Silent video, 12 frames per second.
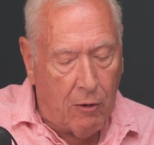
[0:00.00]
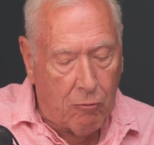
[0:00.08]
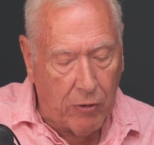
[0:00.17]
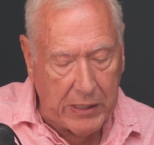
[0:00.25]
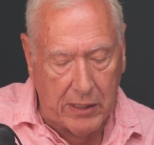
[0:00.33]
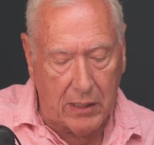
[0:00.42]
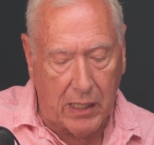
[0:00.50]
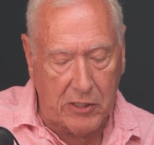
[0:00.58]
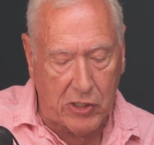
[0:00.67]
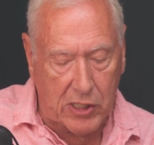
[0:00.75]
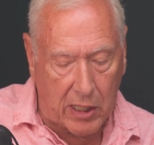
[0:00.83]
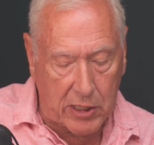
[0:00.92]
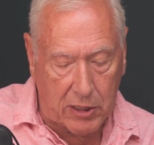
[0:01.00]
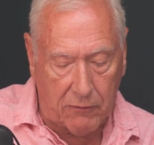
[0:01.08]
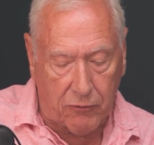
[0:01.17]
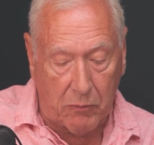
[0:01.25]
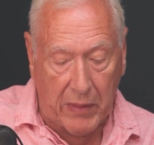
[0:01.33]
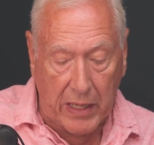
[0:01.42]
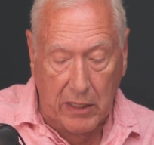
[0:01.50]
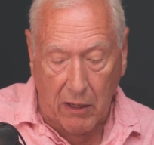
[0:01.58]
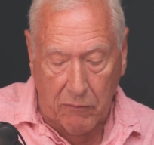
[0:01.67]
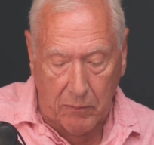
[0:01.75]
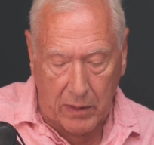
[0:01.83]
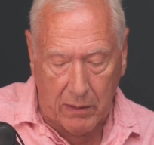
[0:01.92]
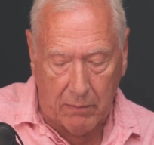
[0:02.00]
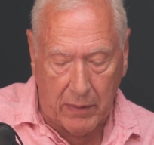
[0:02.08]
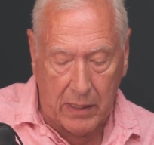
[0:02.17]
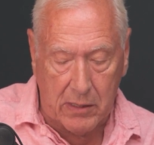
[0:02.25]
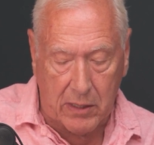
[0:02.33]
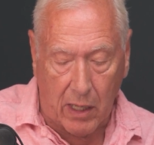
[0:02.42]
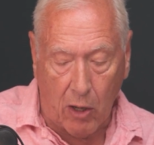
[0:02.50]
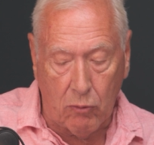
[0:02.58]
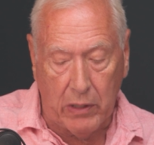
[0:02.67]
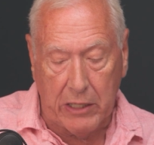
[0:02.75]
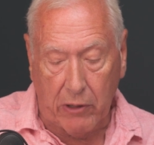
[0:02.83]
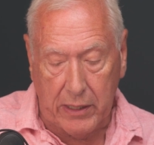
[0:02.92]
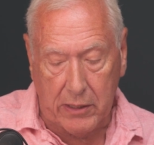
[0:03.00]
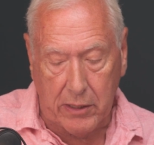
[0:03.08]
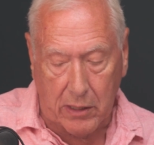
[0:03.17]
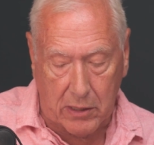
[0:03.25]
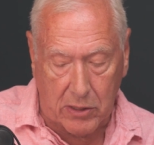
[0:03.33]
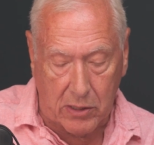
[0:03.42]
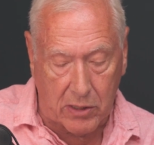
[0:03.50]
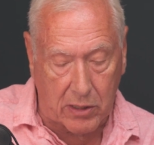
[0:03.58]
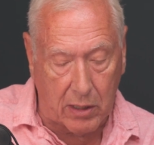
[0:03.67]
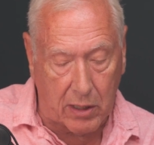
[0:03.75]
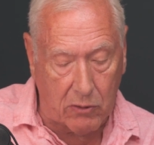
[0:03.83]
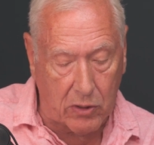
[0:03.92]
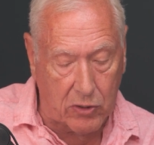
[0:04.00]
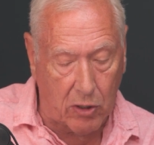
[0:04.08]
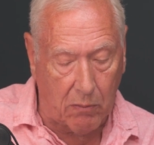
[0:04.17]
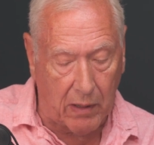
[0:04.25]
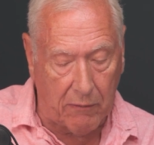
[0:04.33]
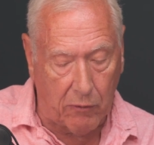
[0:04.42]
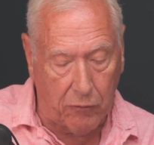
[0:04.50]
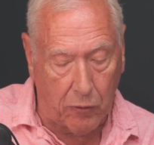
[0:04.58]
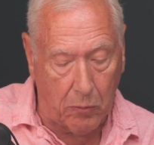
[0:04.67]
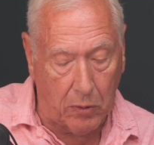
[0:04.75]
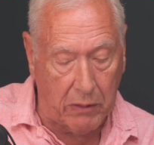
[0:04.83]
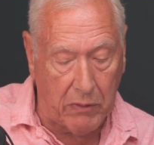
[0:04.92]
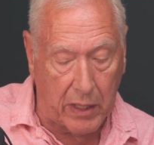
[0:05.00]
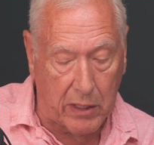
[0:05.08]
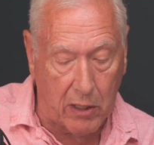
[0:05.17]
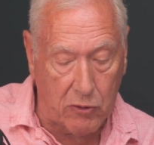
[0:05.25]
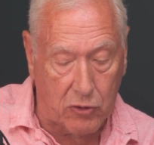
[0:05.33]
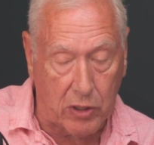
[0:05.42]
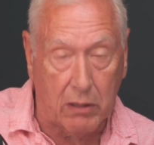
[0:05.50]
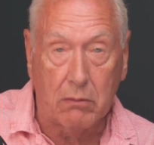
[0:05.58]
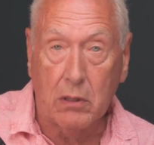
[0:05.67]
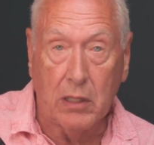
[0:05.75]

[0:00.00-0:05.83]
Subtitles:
Recent legislation from their government means that only Greek citizens can go to top-level football in their country.